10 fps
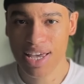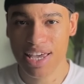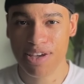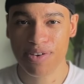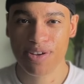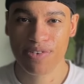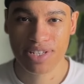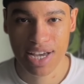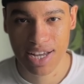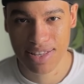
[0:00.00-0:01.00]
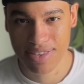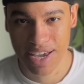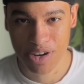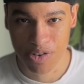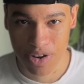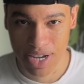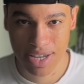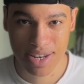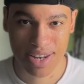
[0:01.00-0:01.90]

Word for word: even if it's not that great.